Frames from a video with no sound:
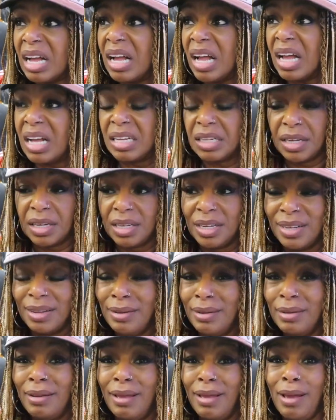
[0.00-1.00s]
uh,
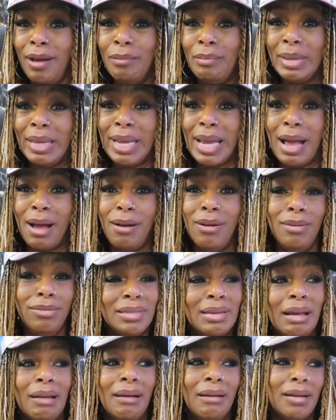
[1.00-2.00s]
help me out.
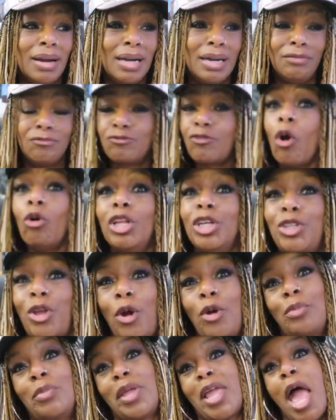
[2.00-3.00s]
Uh, roller
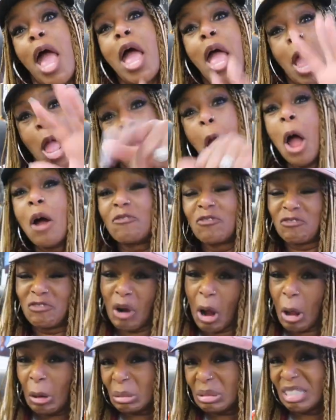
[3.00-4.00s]
derby.
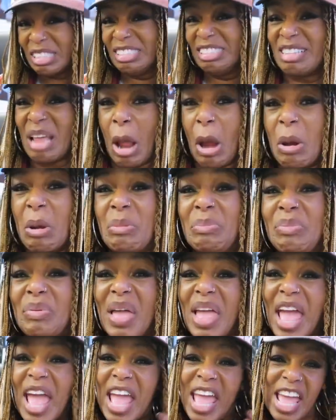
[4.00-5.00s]
Roller
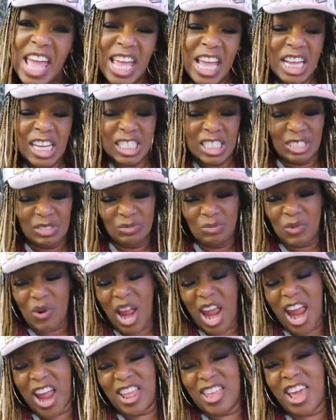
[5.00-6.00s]
derby.
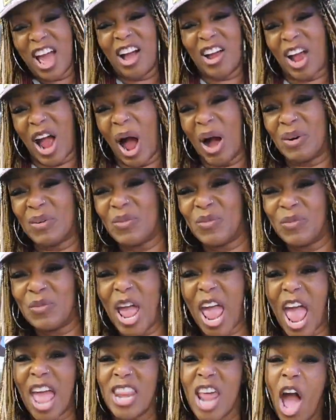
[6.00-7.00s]
Where you
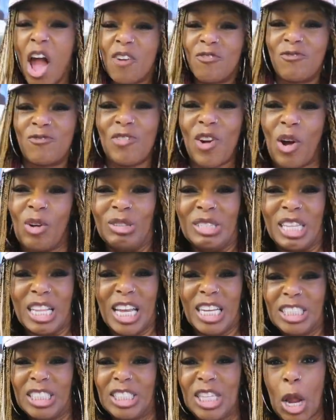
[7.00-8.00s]
going?
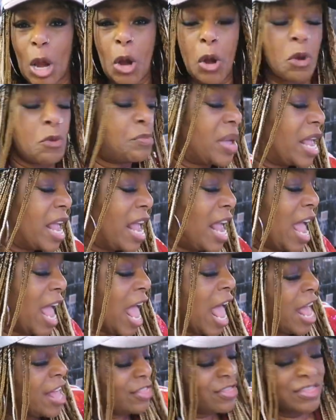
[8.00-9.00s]
Roller derby.
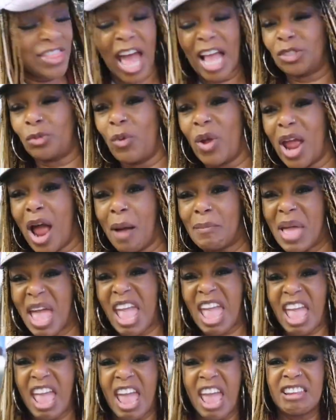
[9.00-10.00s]
That's where I'm
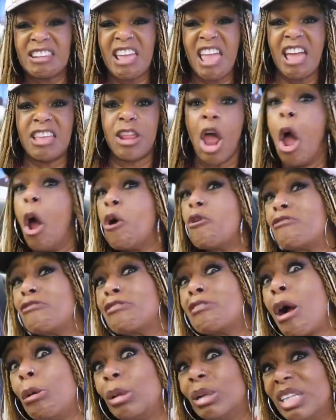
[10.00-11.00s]
headed.
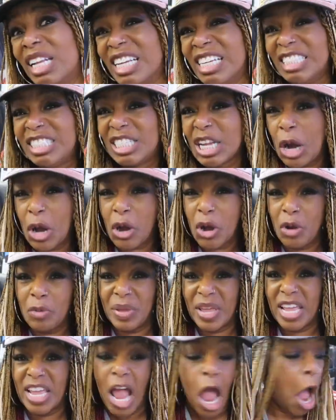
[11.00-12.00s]
Roller
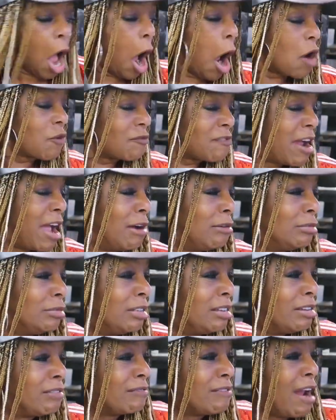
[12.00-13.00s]
derby.
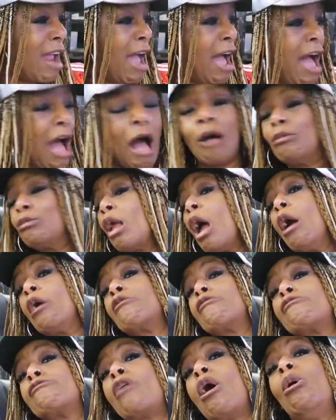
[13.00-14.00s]
Around and round.
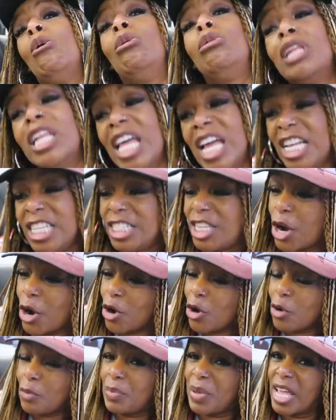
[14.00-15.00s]
Roller
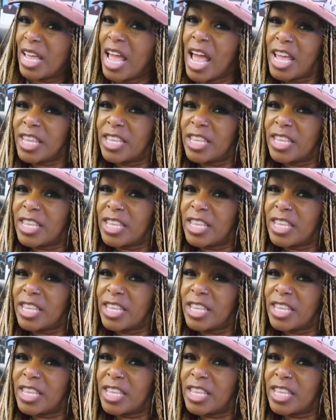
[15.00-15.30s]
derby.